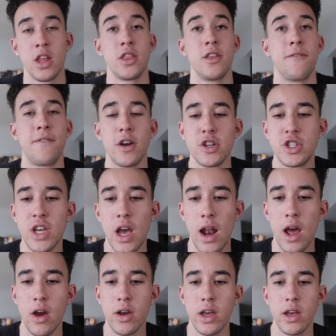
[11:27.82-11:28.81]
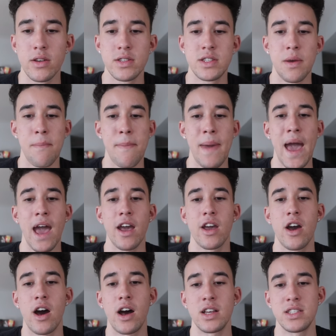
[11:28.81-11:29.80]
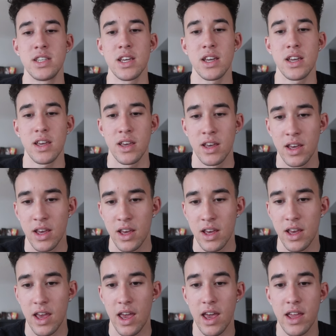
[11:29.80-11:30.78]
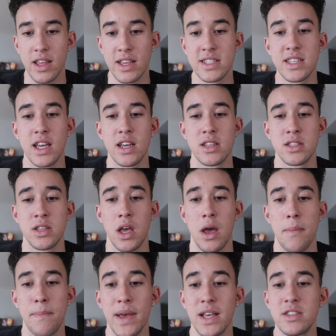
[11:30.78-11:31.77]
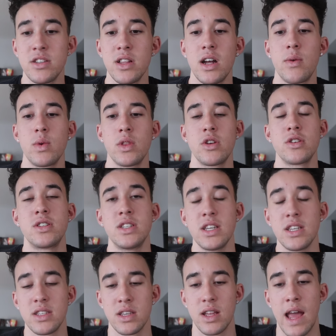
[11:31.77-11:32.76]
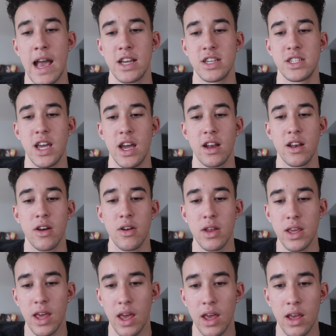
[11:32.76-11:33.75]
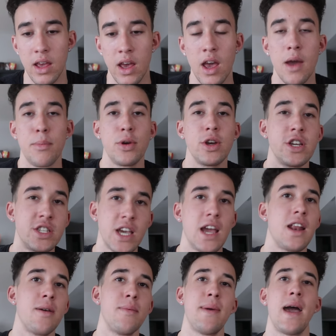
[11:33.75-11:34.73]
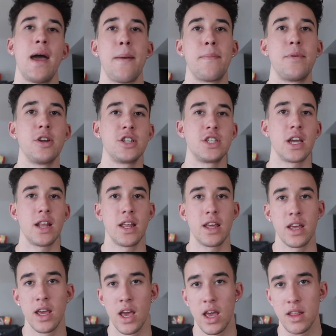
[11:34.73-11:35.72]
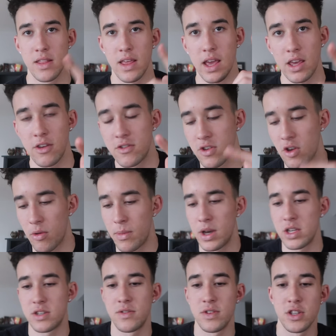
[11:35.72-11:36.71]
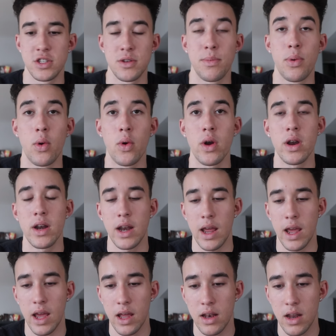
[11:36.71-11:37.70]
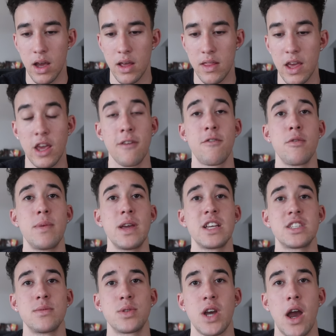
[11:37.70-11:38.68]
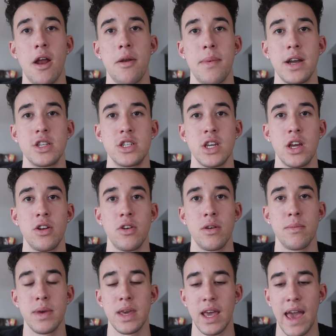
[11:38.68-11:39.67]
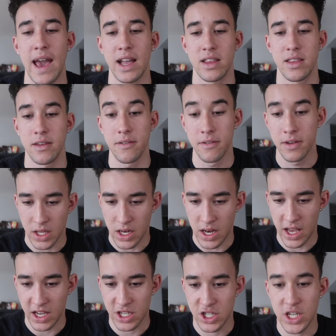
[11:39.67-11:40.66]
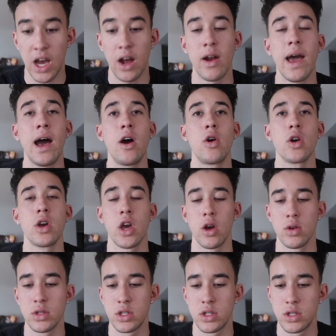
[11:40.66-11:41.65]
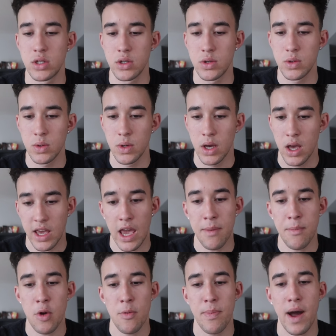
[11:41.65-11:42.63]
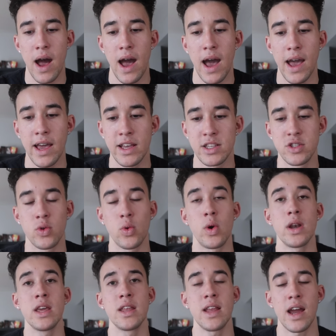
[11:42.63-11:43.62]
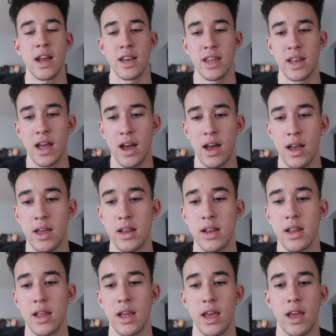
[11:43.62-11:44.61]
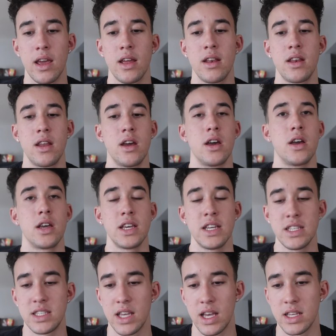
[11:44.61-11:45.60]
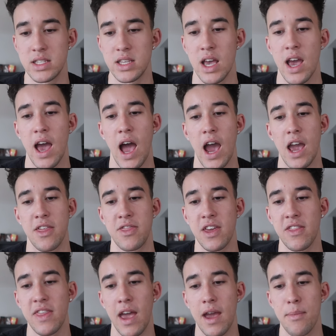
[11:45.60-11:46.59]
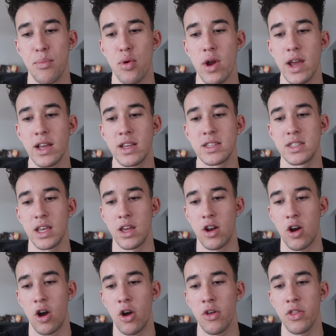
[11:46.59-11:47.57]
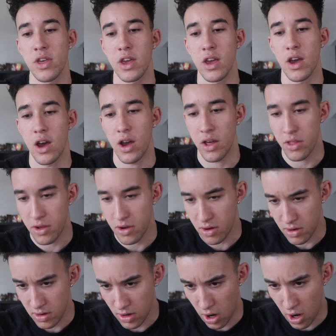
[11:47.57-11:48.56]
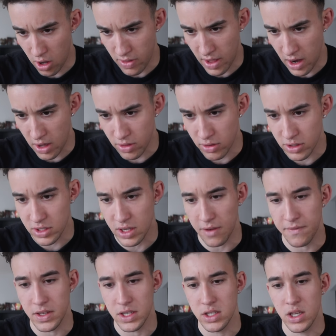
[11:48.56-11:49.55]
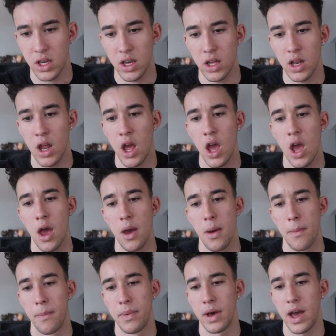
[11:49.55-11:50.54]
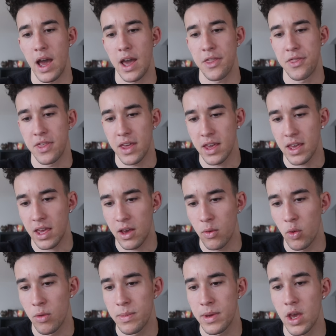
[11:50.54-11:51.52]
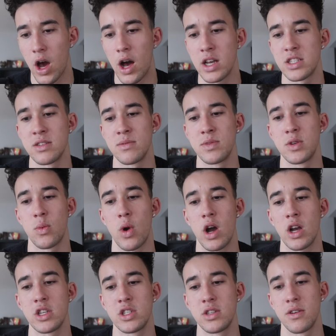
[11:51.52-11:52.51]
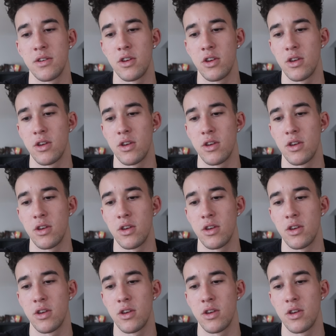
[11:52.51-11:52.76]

The first shout out goes to Matt Kosick, and he says, uh, best of luck with your season, hashtag Noti Gang. Appreciate it, Matt, appreciate it. Thank you so much for the support, and uh, thank you for being subscribed to my channel and being active. The next shout out goes to Gamer Pie twenty ninety-nine, and uh, he says, I think that pranks and all the other, all that other stuff is good, but I think it will be awesome to watch